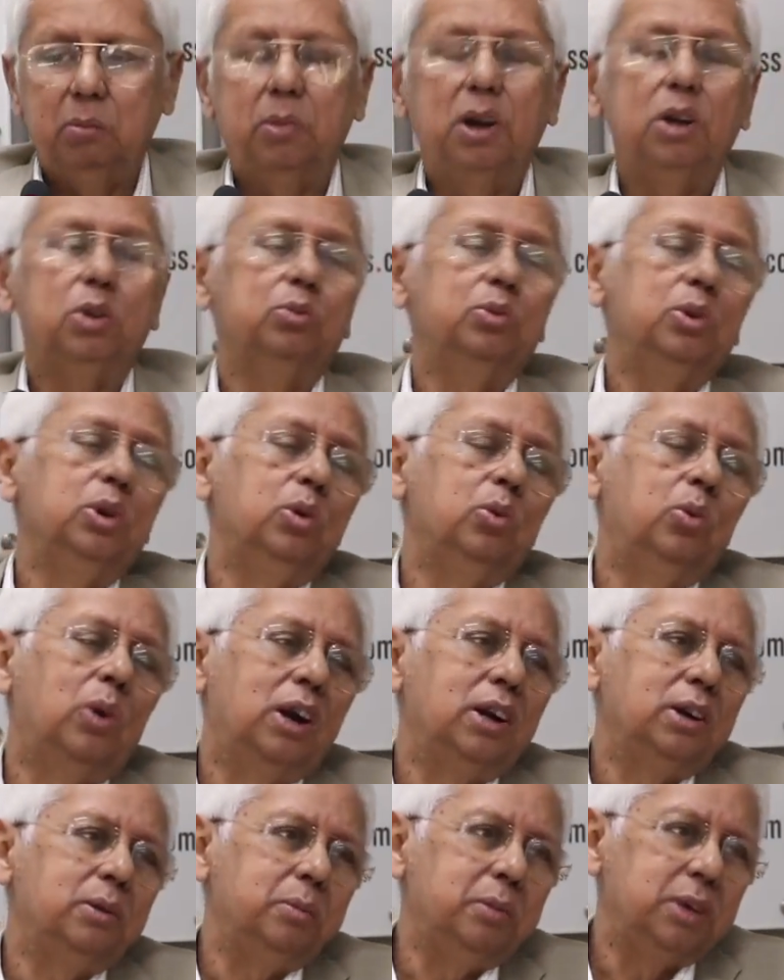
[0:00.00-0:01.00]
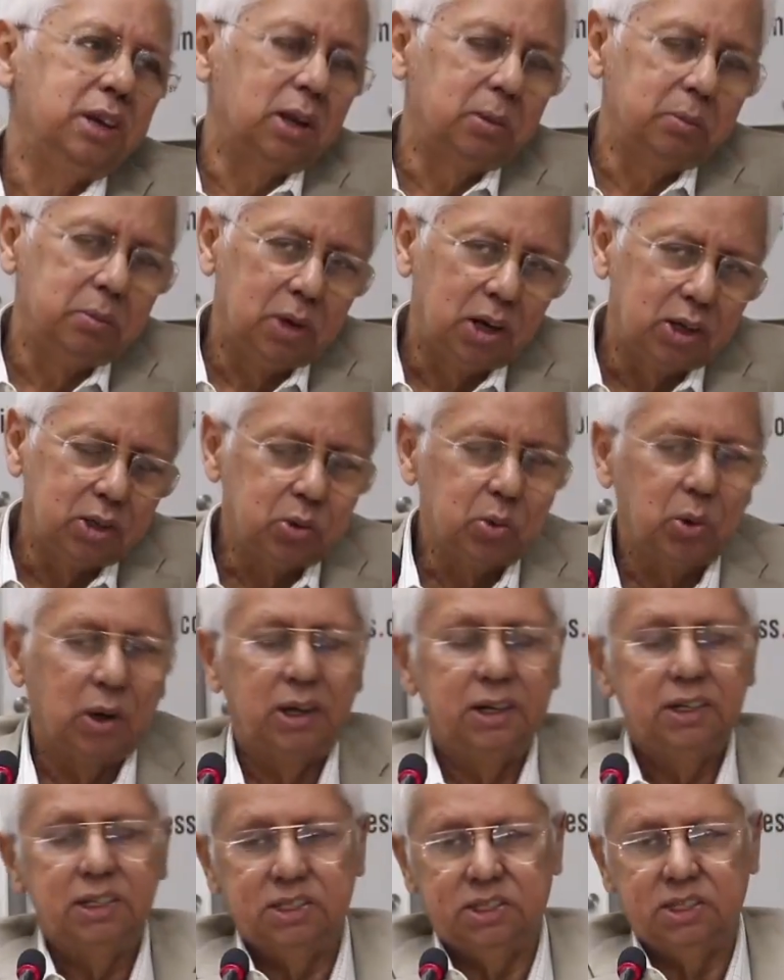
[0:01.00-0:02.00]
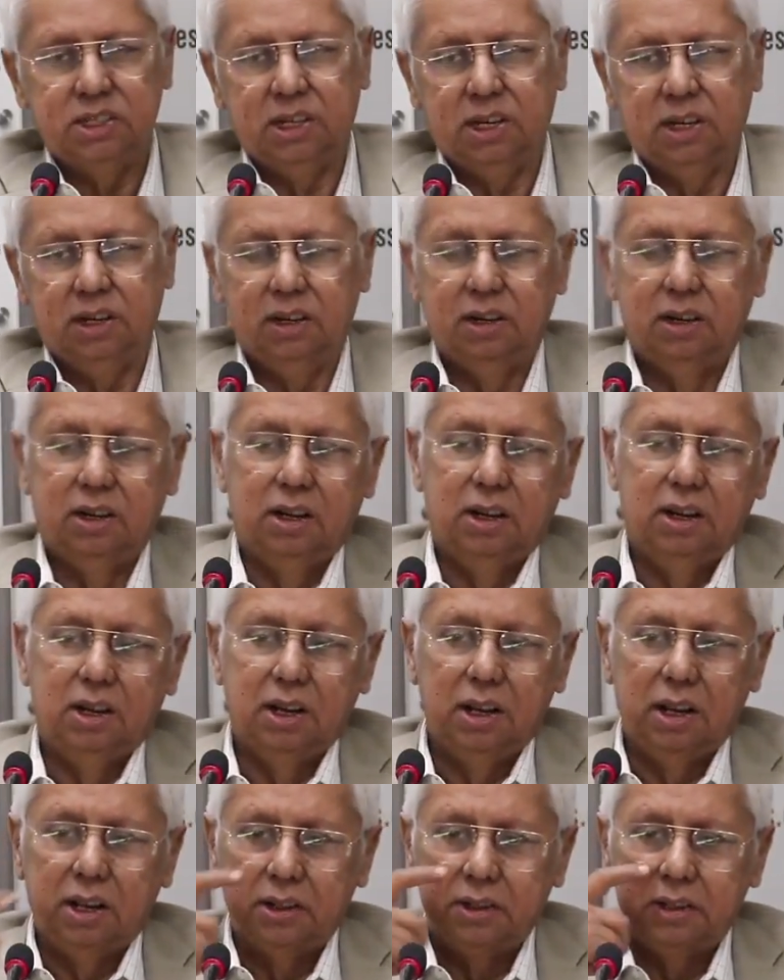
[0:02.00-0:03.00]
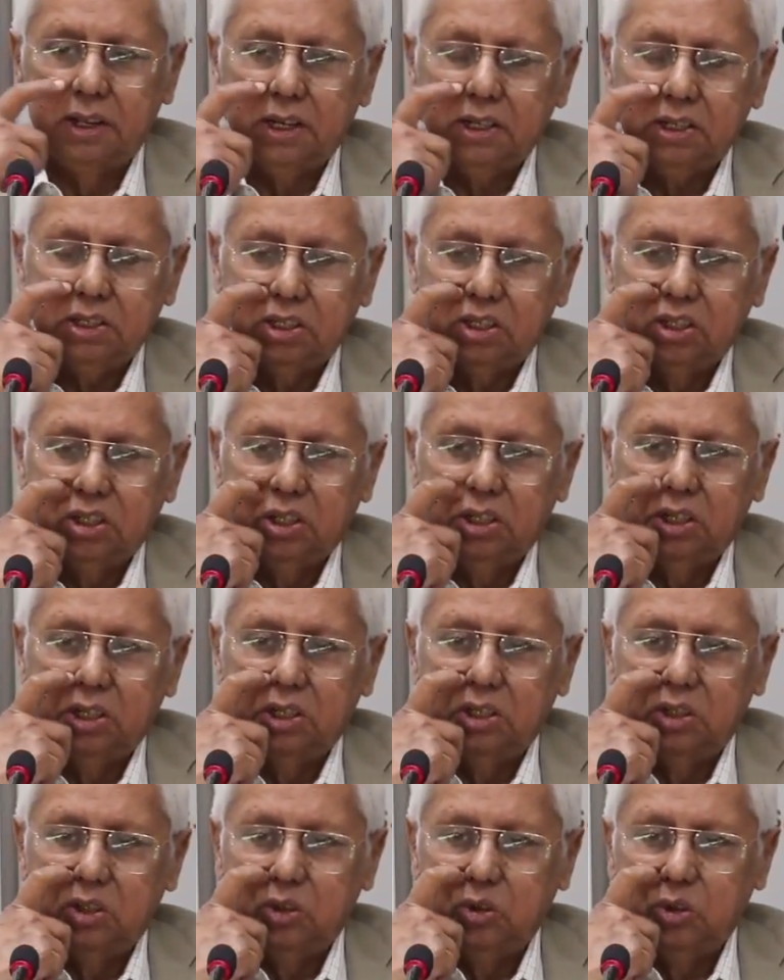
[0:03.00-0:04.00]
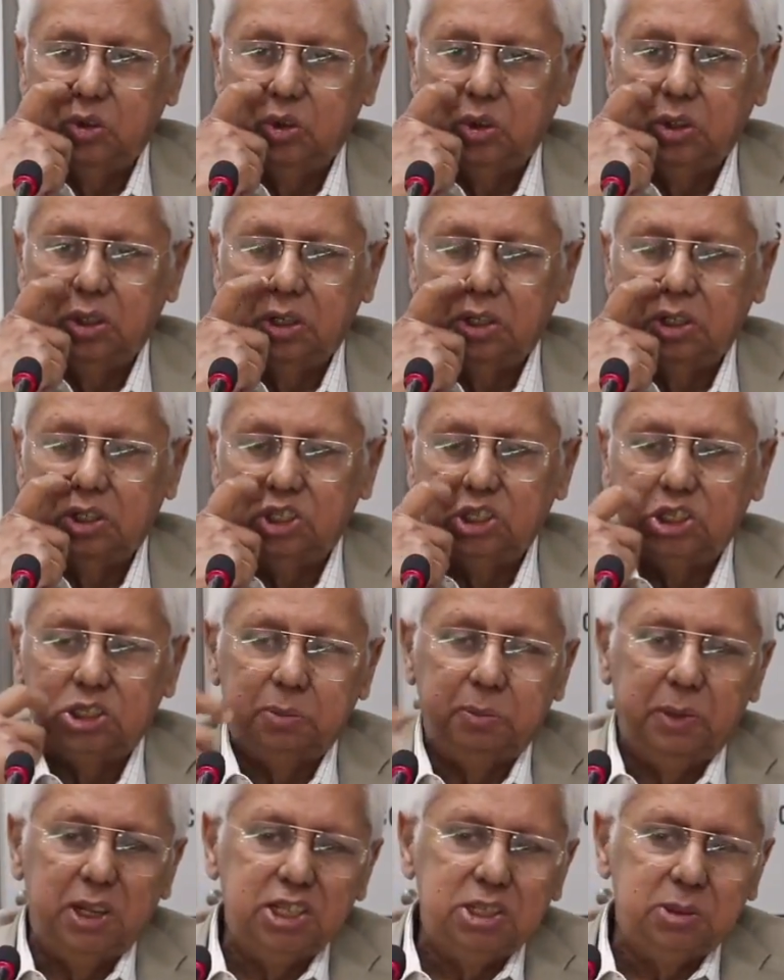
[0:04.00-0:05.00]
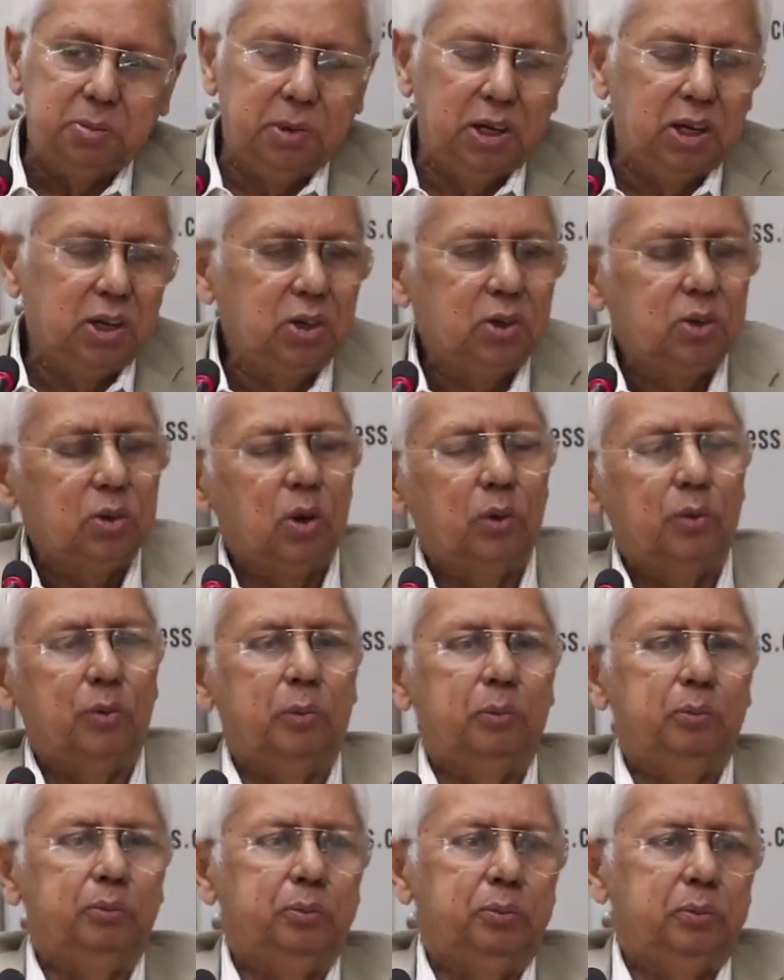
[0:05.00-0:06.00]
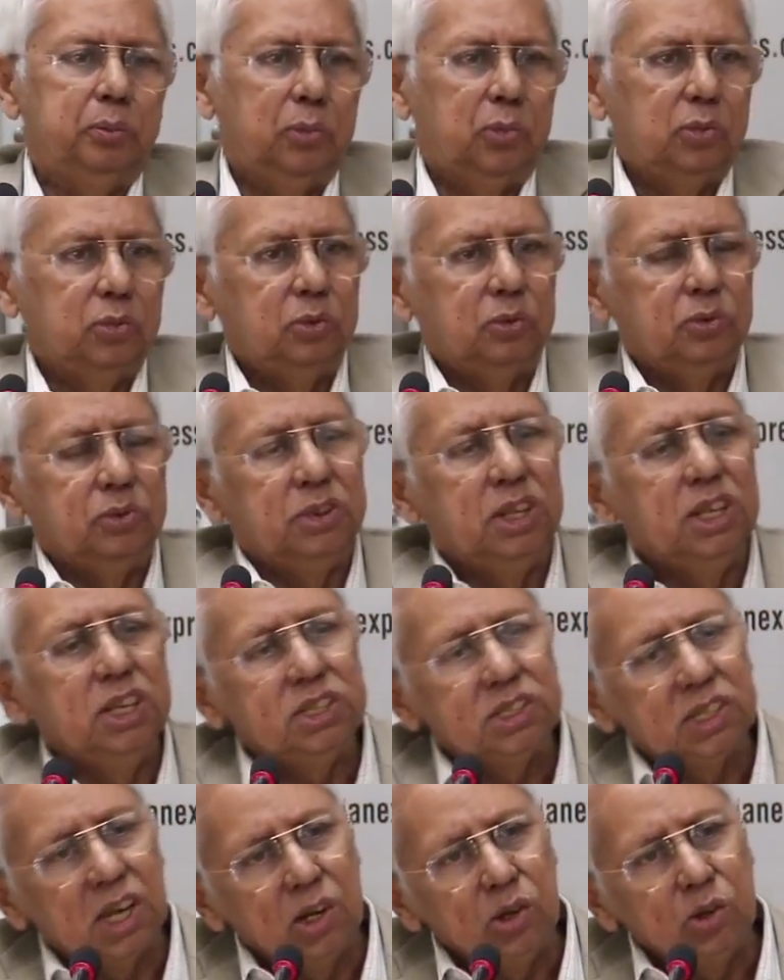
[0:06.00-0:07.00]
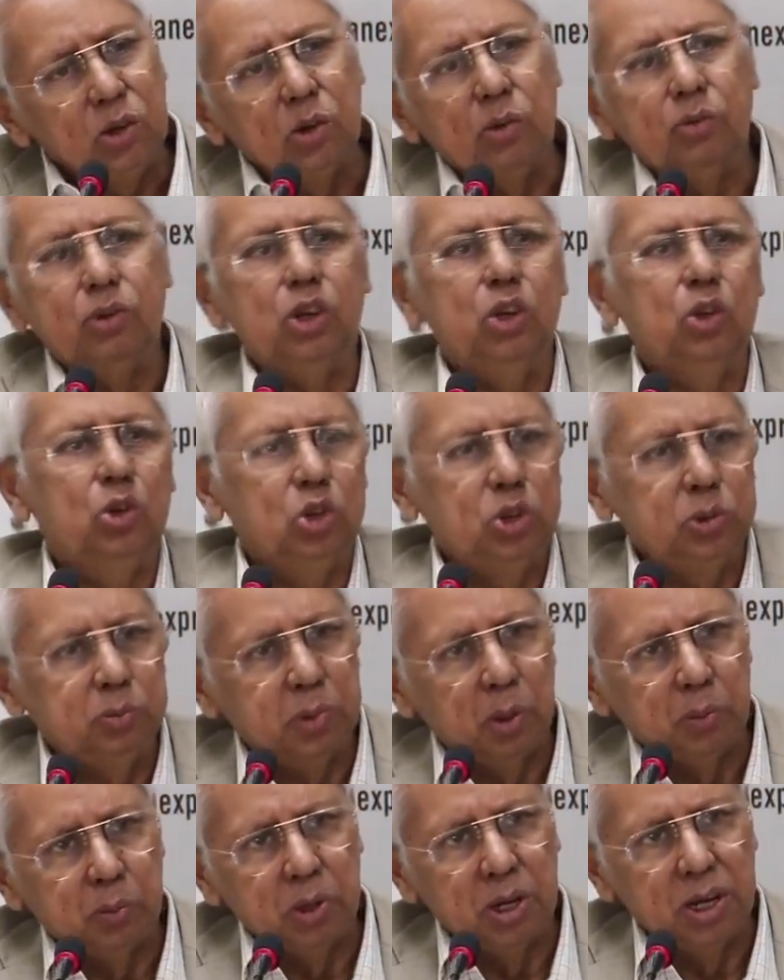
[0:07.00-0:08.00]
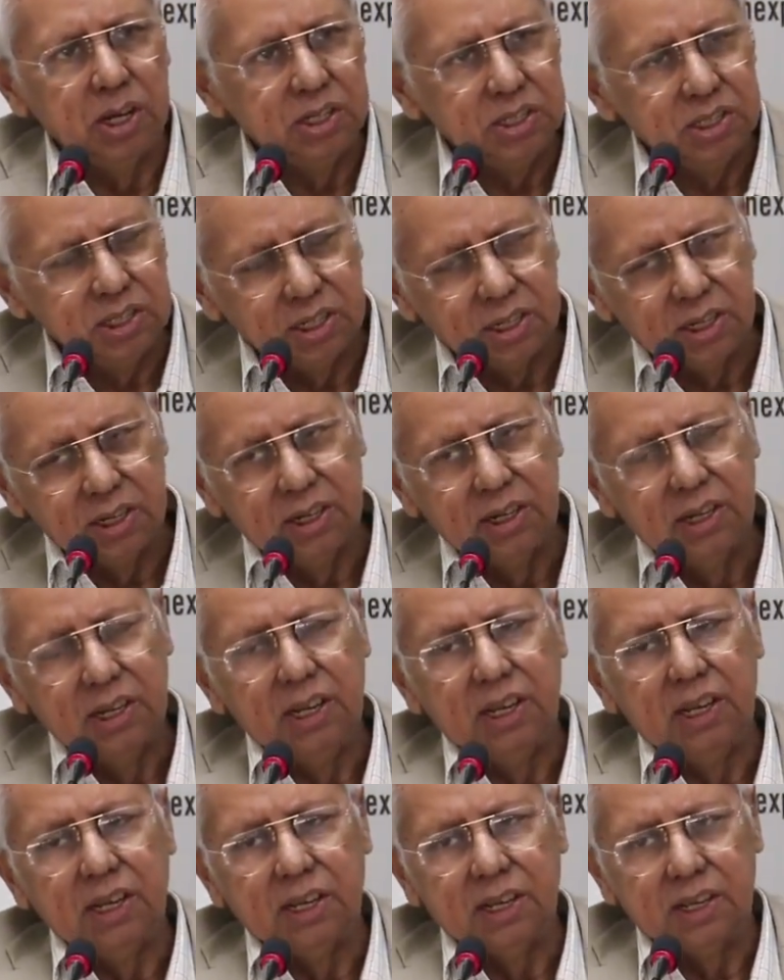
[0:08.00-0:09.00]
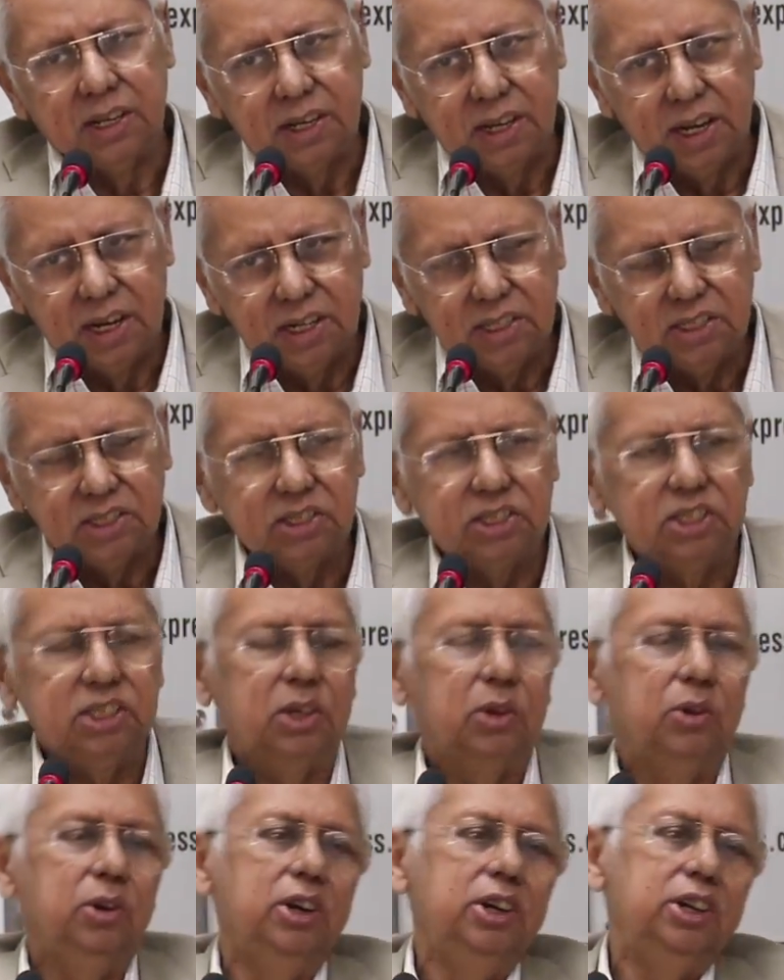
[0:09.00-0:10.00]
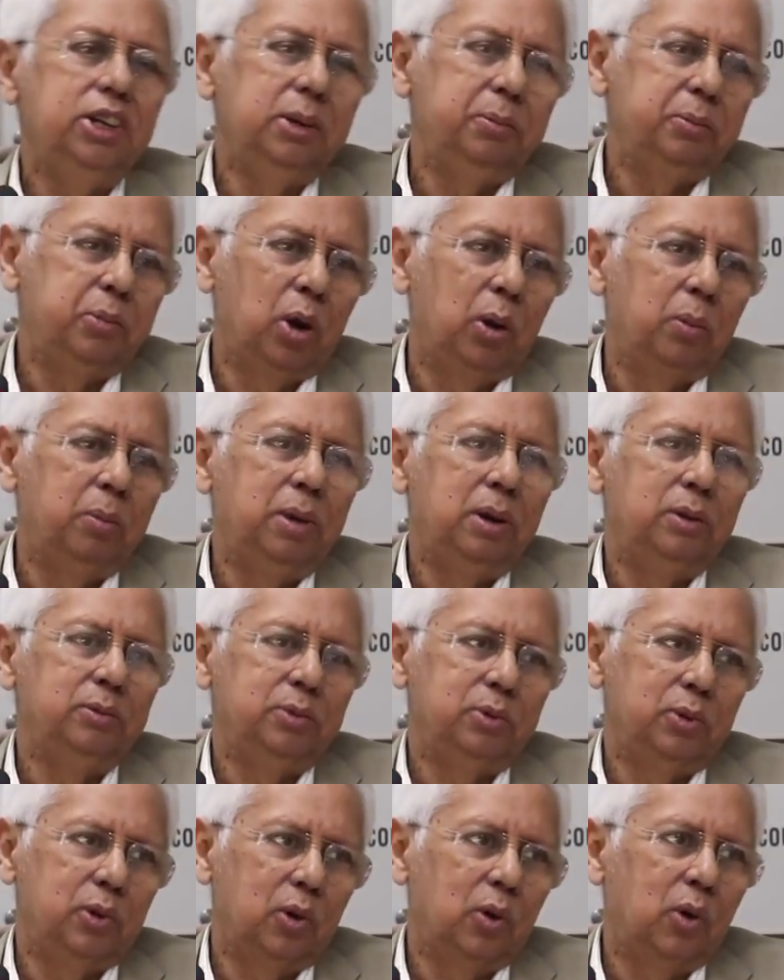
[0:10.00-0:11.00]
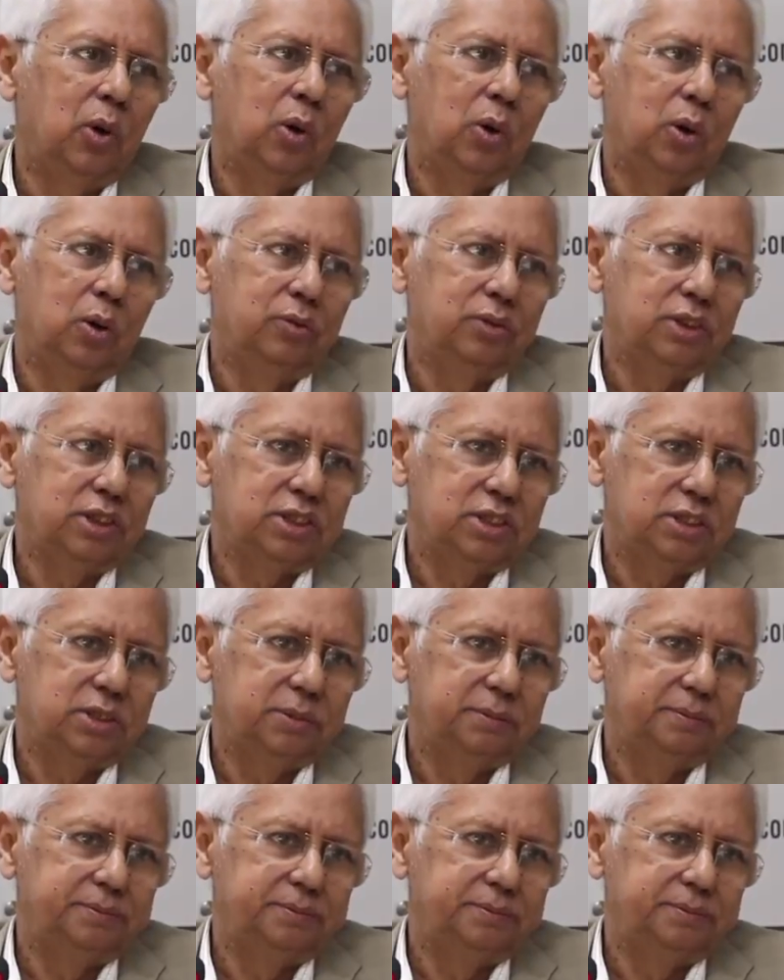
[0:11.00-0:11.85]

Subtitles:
But we want Myanmar to understand that displacement of this kind of huge population creates security problems for all of us.